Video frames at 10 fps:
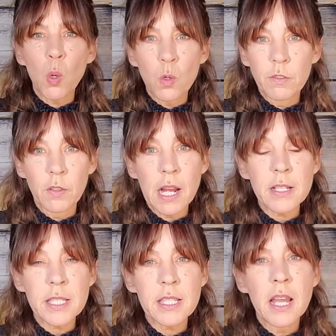over
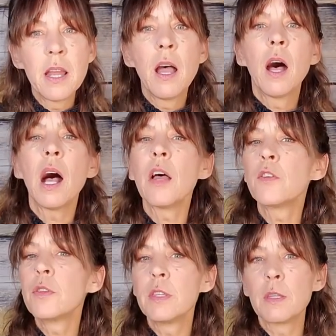us
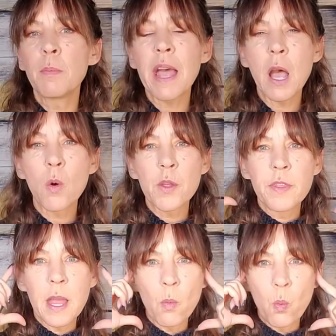other than the power
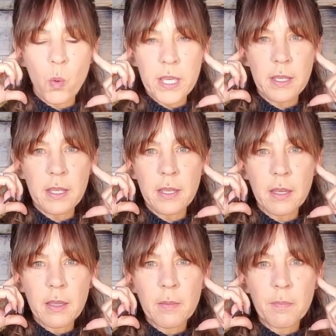that we
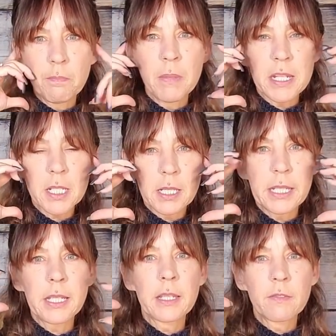
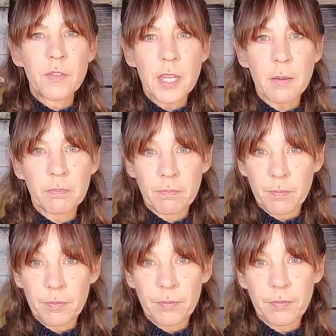mentally give them,
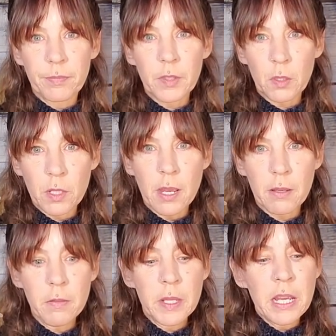
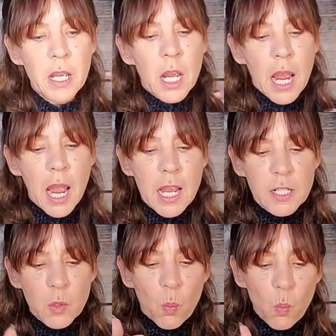okay?
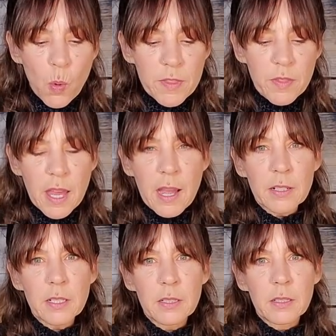And with that
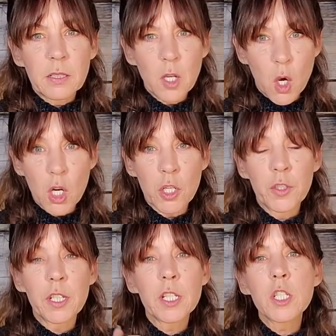
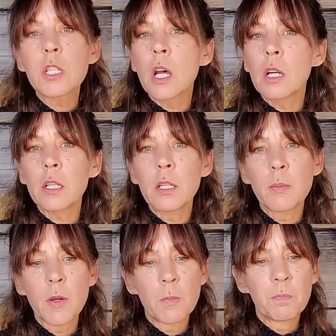card, it's talking
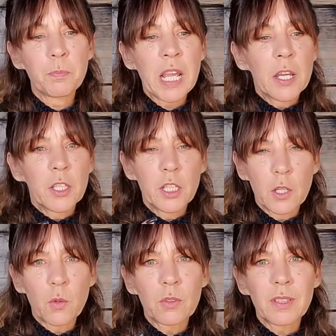about, you
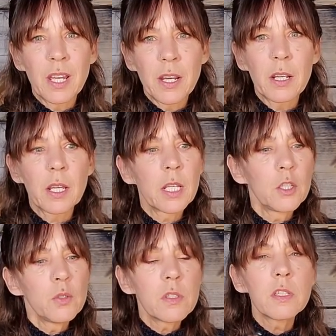know, like it
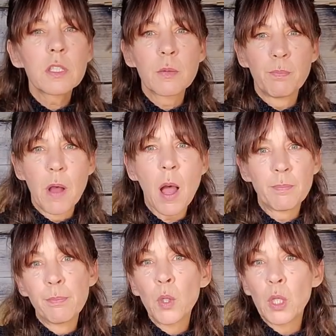uses a
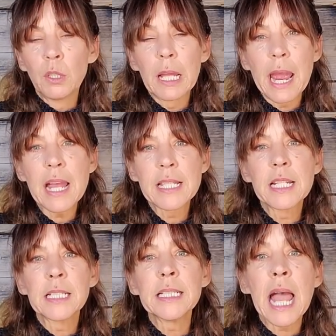bull as
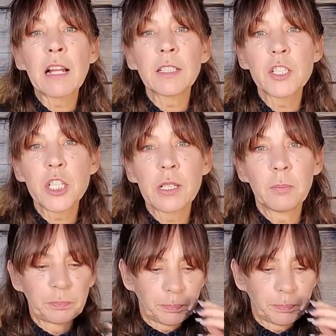an analogy,